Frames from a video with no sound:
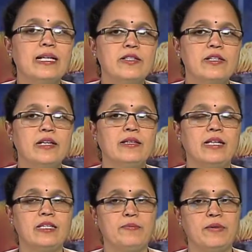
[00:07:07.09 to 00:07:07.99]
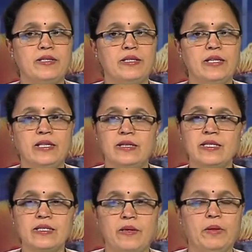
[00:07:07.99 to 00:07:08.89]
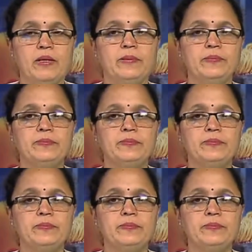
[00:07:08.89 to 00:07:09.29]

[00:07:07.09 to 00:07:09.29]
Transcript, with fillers: HCl that is present in the stomach.